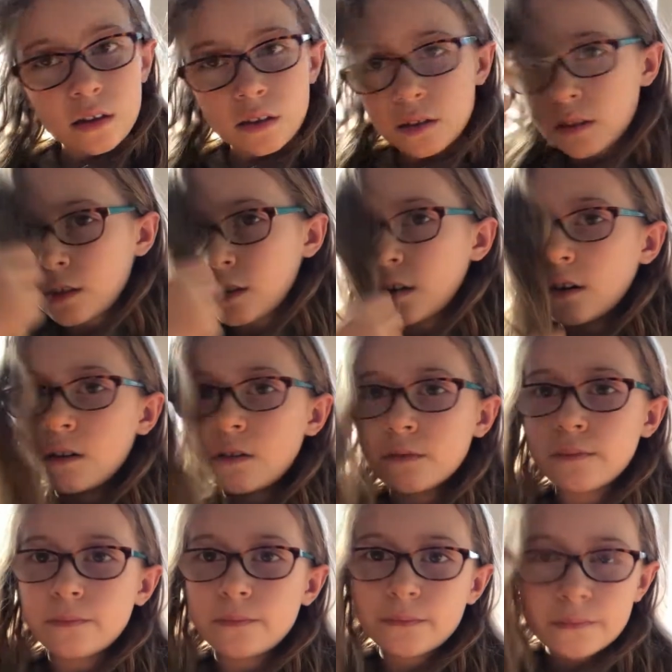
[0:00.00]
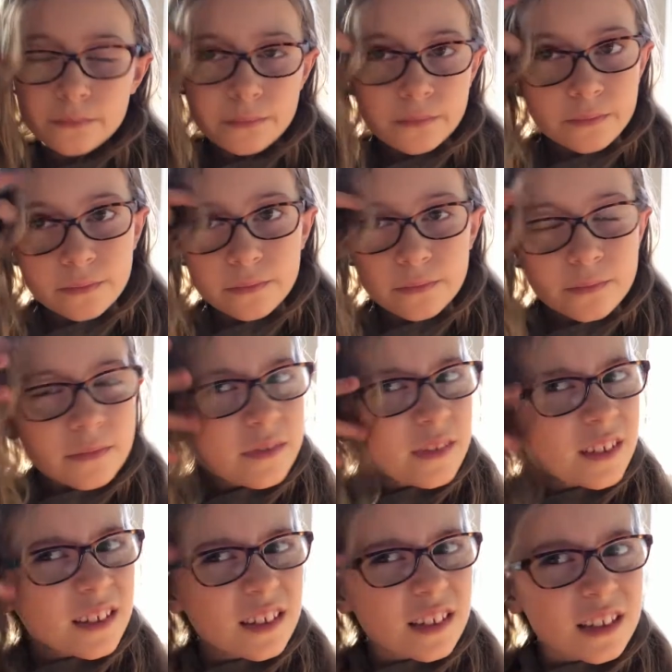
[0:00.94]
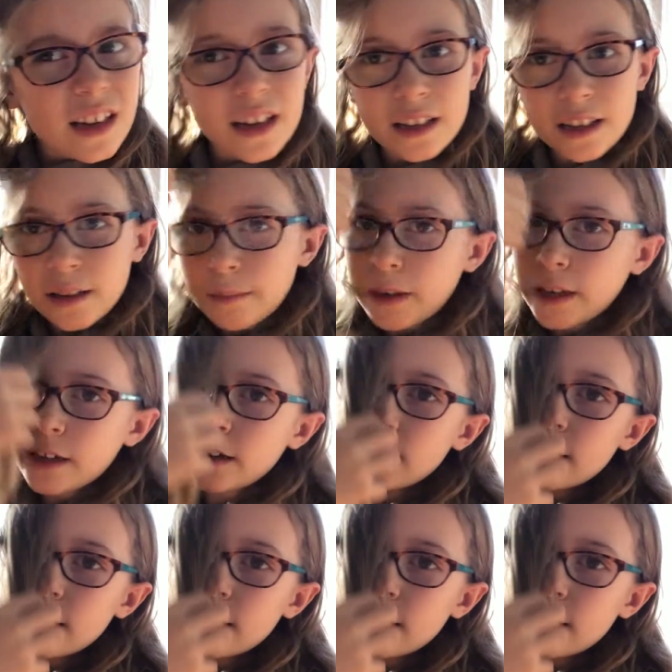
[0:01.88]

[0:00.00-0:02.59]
So, just gotta get my...